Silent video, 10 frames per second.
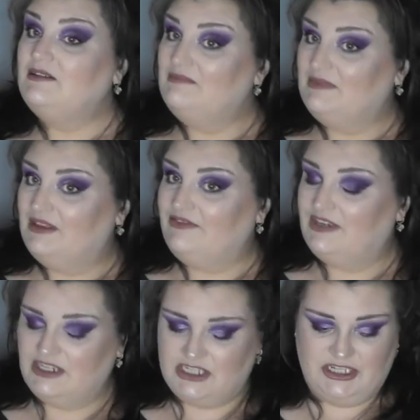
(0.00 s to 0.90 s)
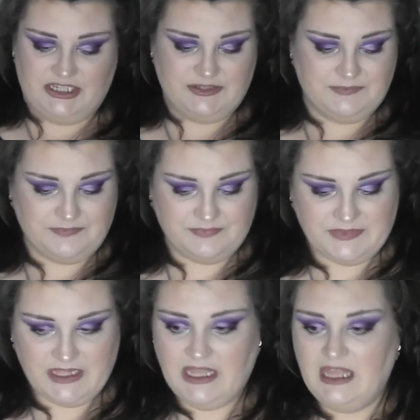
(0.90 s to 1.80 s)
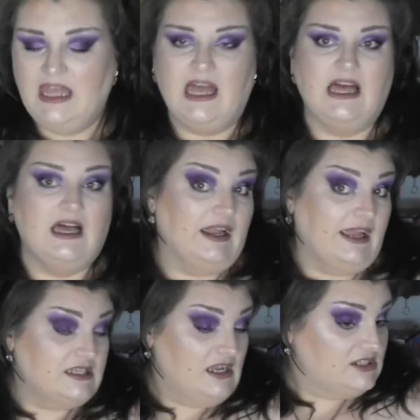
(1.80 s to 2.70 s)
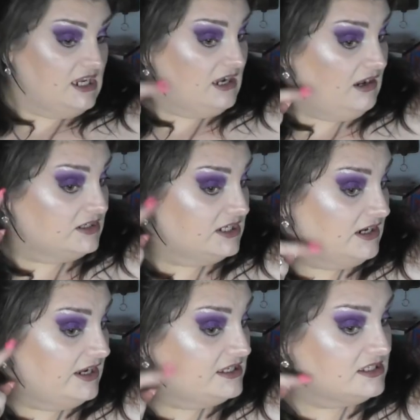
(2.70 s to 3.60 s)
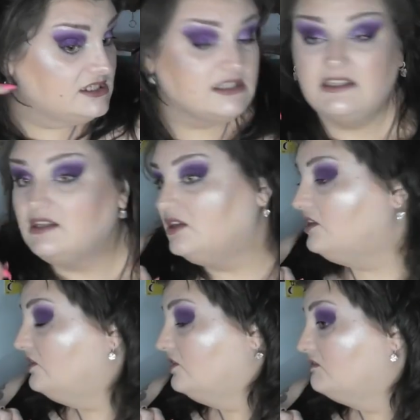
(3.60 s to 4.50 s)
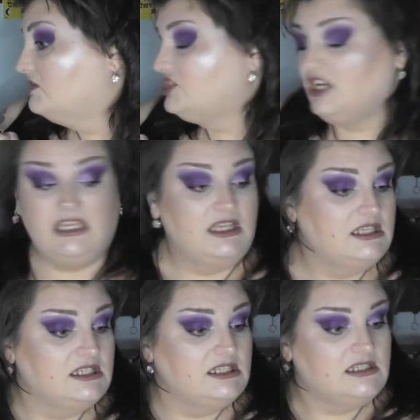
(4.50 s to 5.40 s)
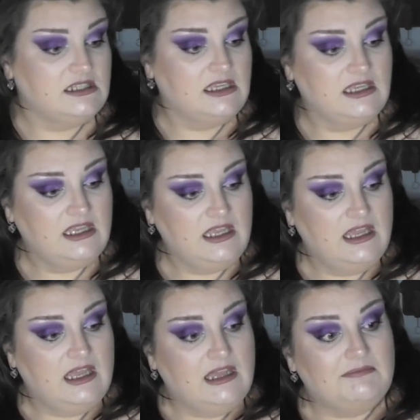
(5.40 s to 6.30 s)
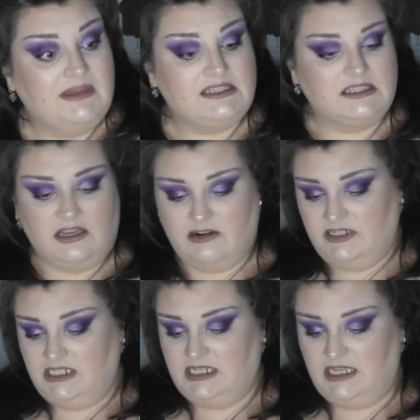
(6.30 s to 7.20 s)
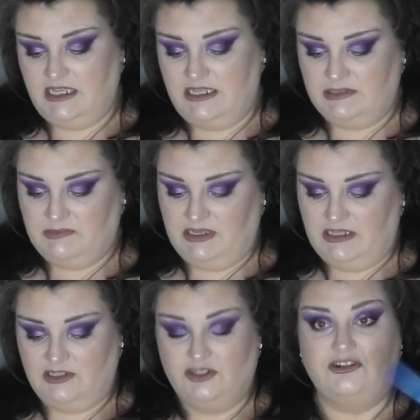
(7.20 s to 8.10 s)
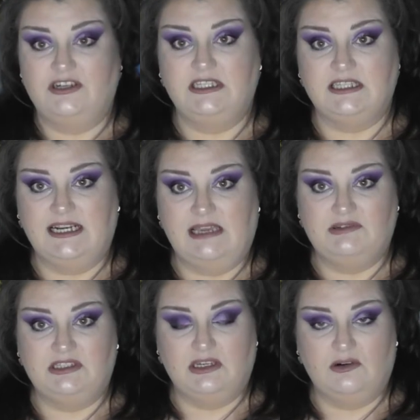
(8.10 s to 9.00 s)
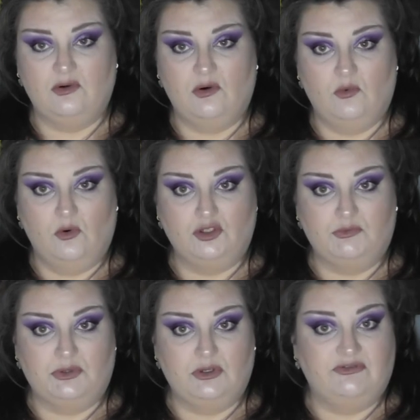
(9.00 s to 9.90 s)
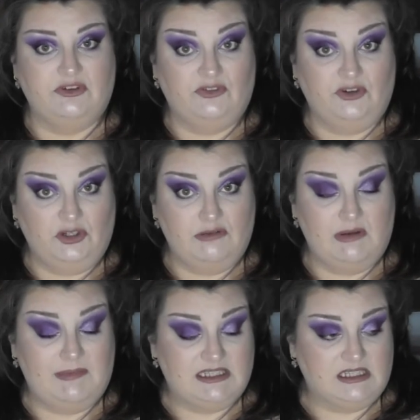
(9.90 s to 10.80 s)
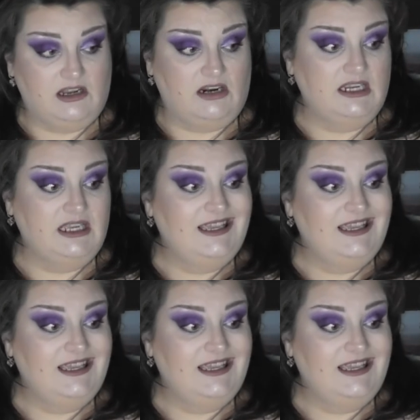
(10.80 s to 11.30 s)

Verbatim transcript: My finished look. Uh, okay, so I'll start Arctic Ice on my cheeks. Mascara today is my Catrice Glam & Doll Waterproof Volume Mascara.